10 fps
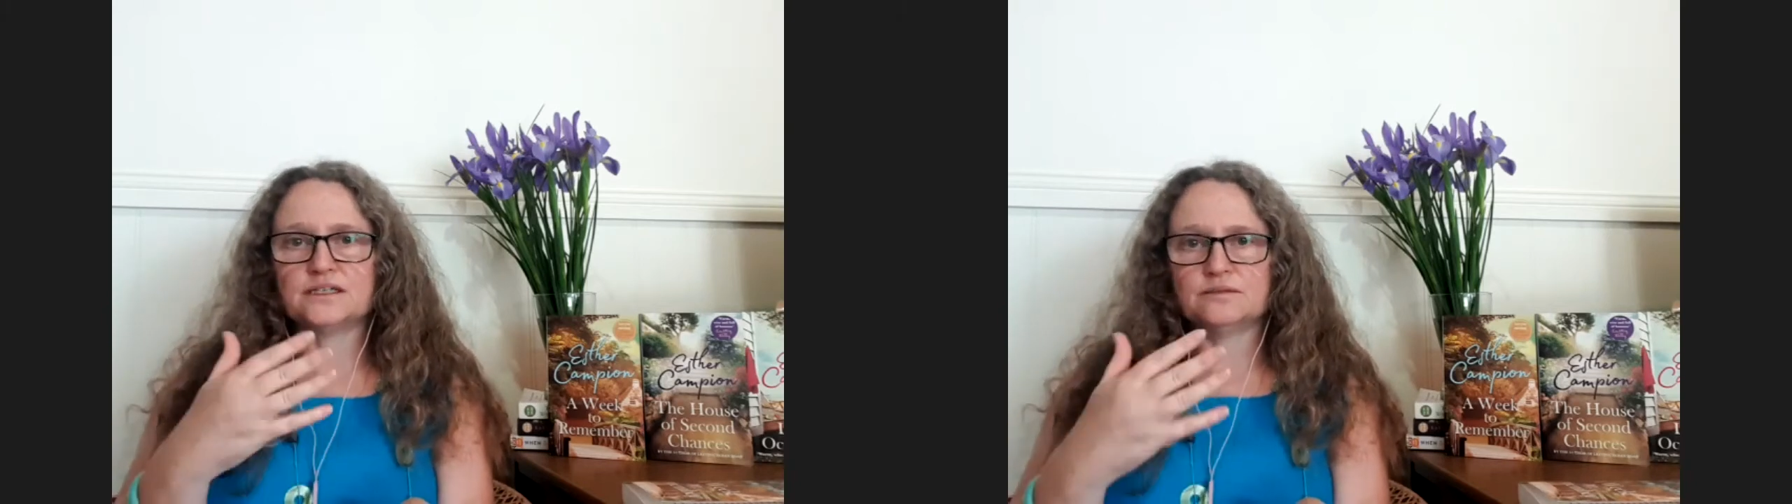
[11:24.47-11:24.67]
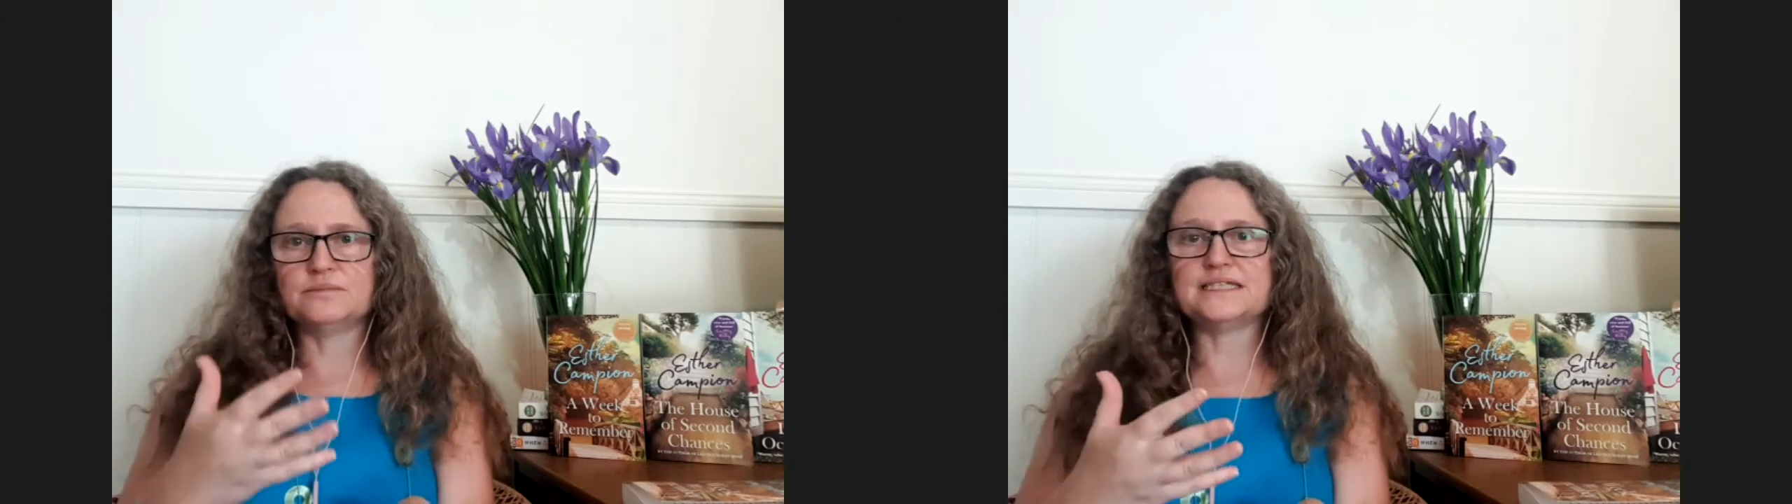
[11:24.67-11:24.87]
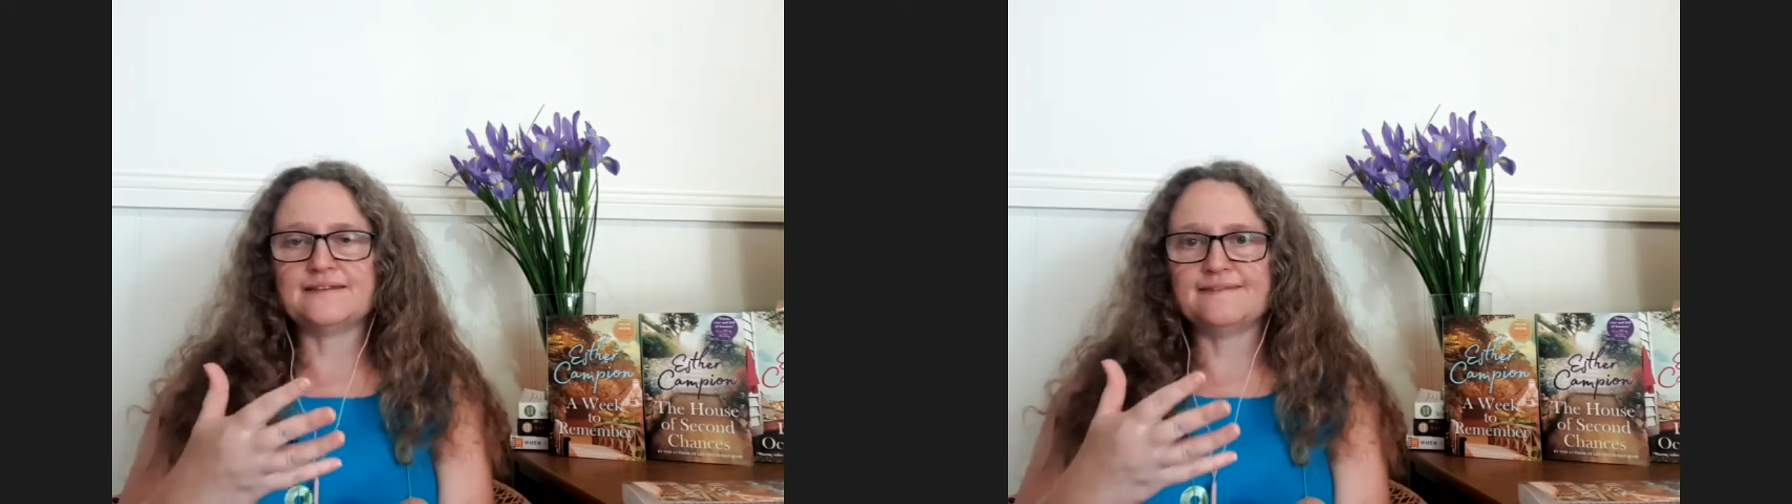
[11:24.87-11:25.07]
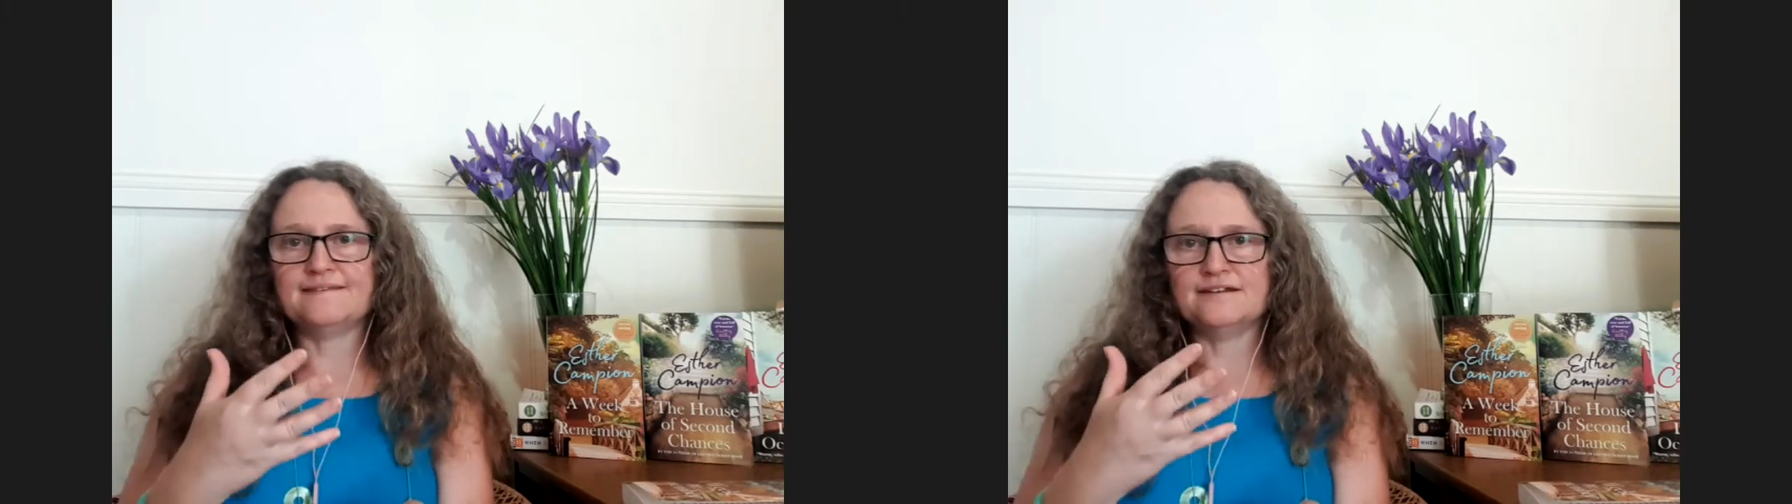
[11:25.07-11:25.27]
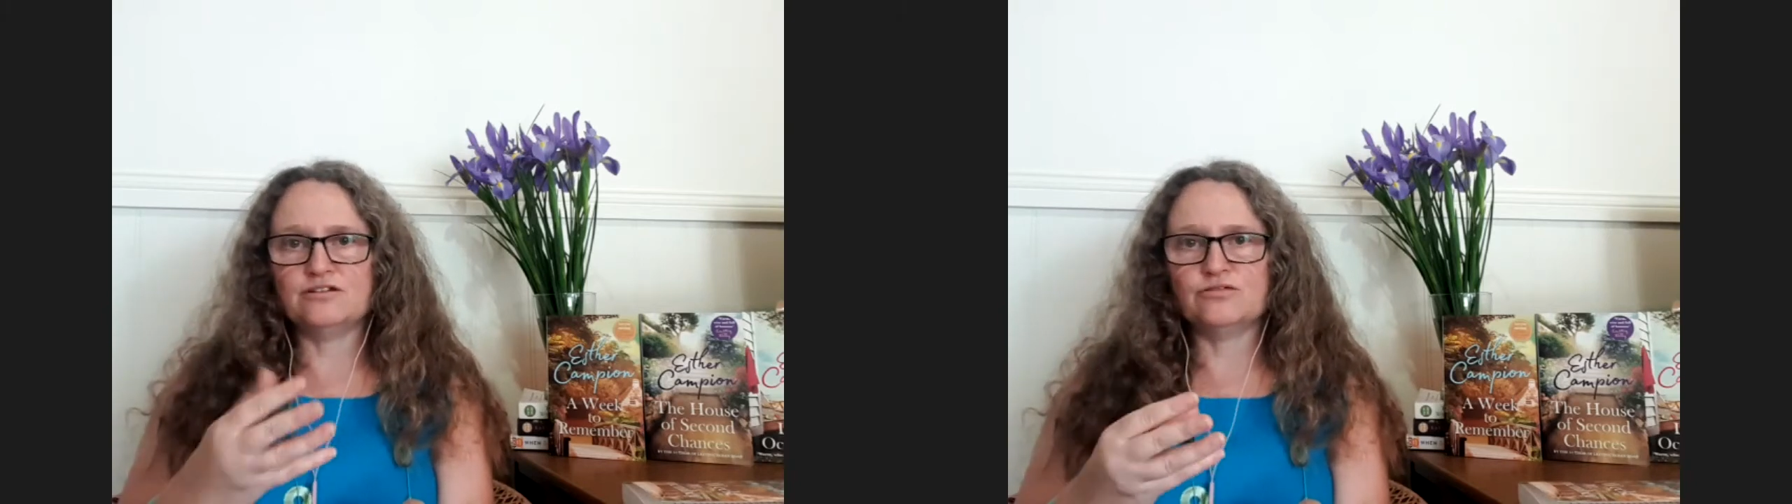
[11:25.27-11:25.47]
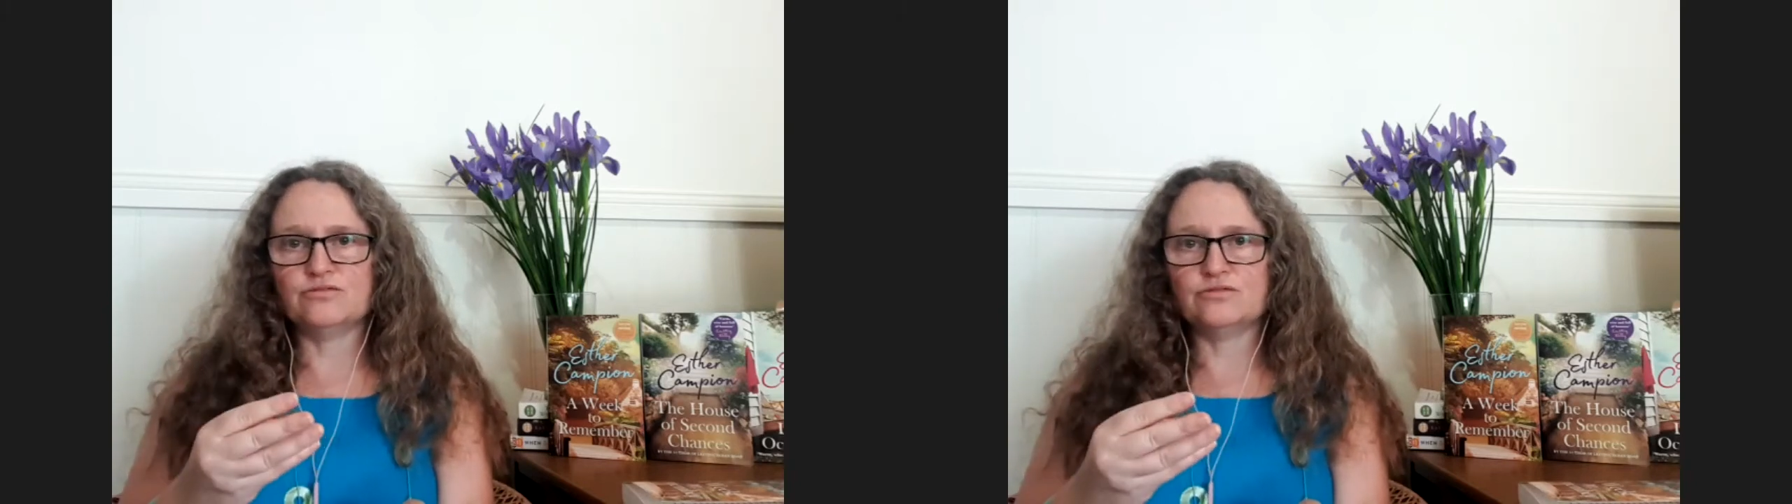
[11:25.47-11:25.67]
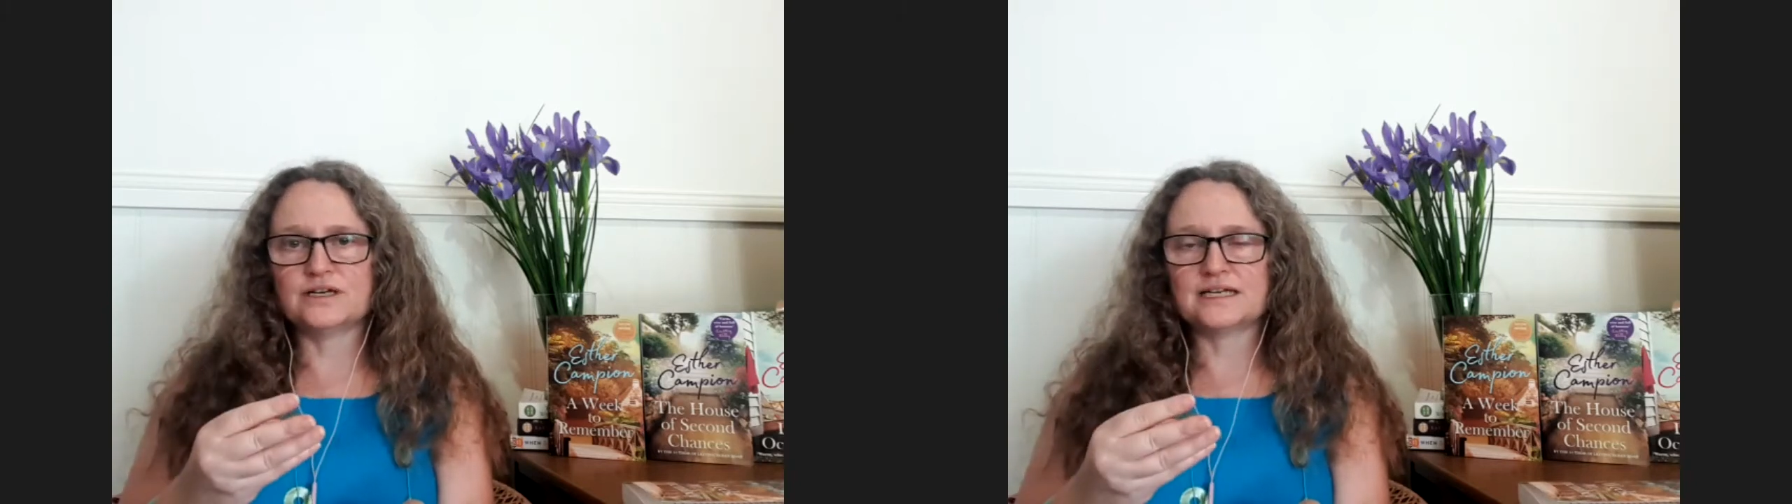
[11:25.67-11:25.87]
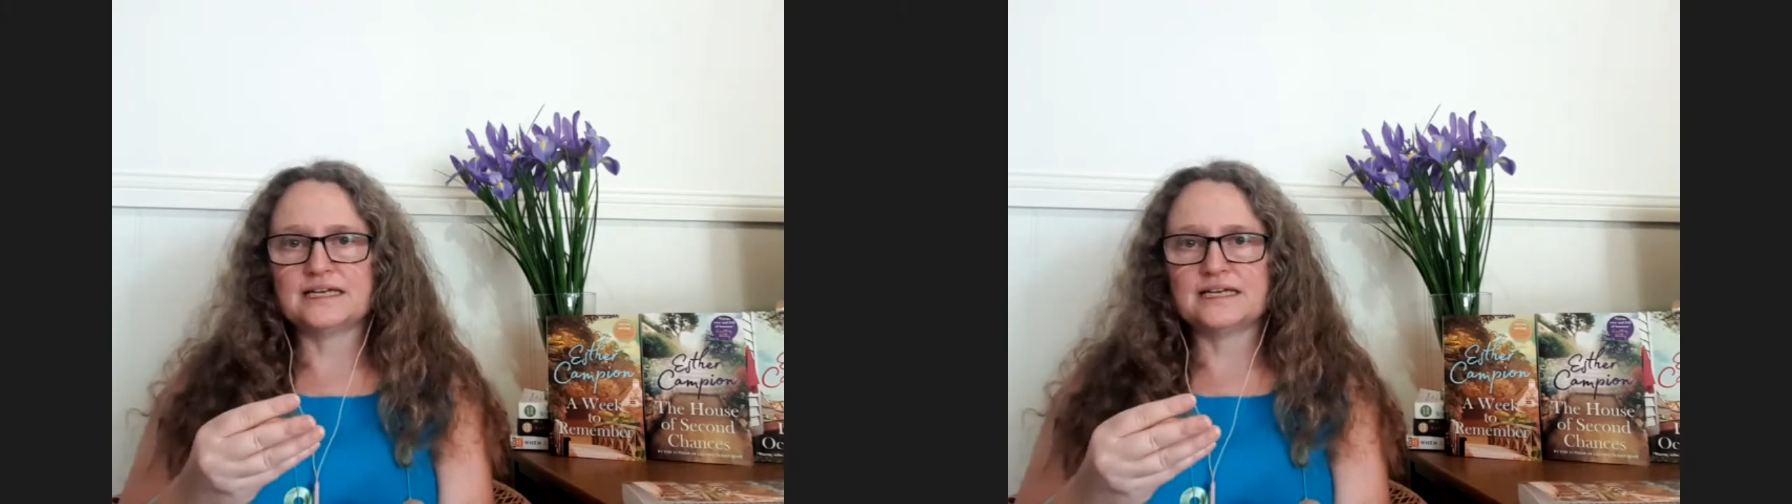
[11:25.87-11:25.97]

somebody in the know,